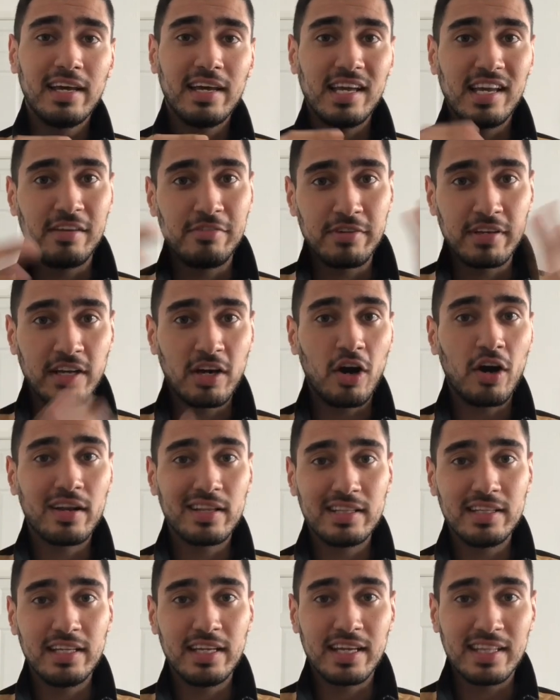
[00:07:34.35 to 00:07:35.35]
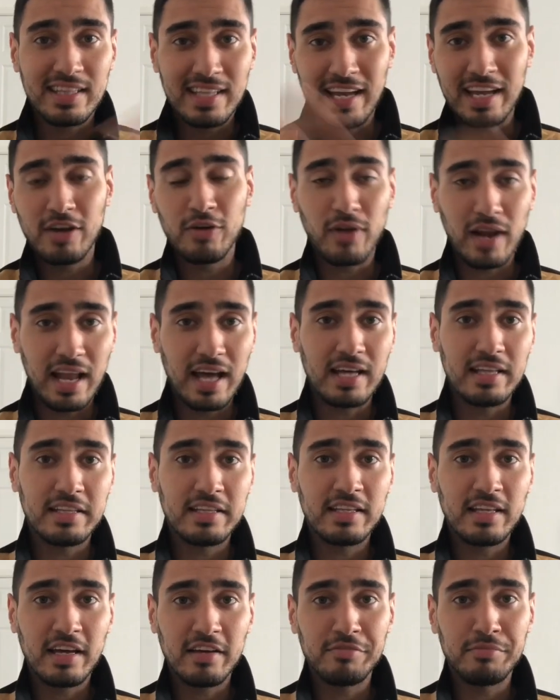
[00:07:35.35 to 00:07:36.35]
if Icardi and
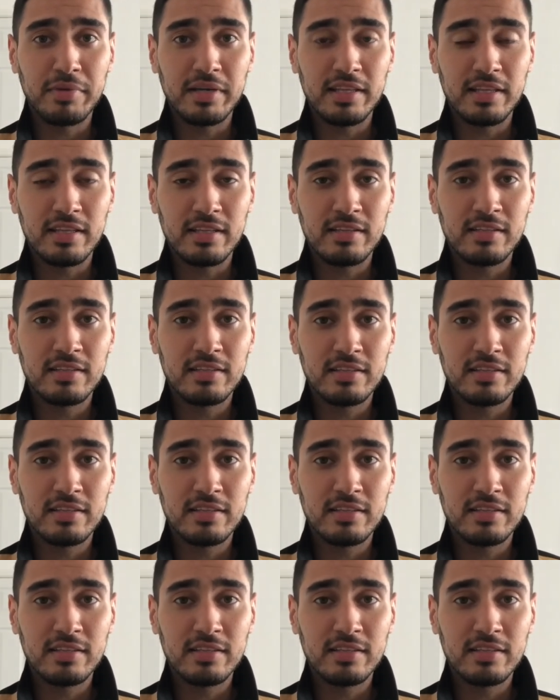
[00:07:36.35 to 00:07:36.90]
Nainggolan have been,